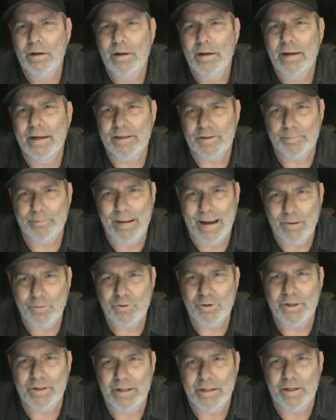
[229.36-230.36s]
It's
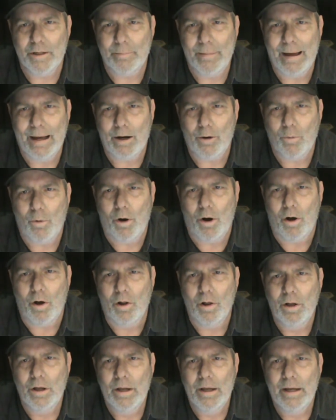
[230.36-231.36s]
mounted in the back
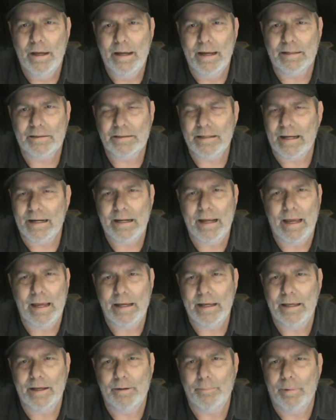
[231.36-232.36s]
wall. It's not
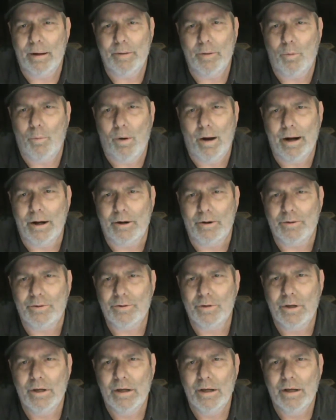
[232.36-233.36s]
hanging by the
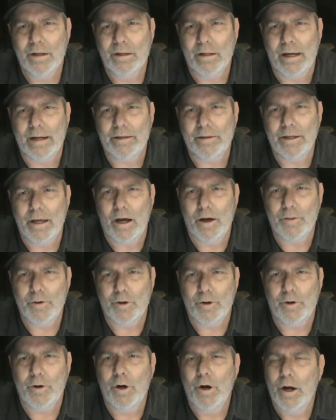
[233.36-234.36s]
wires like the
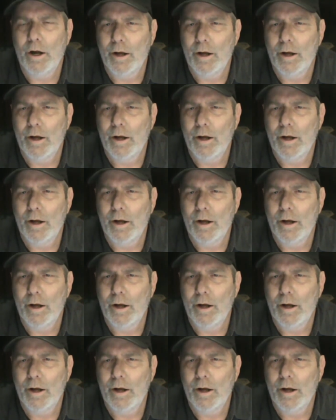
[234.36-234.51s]
other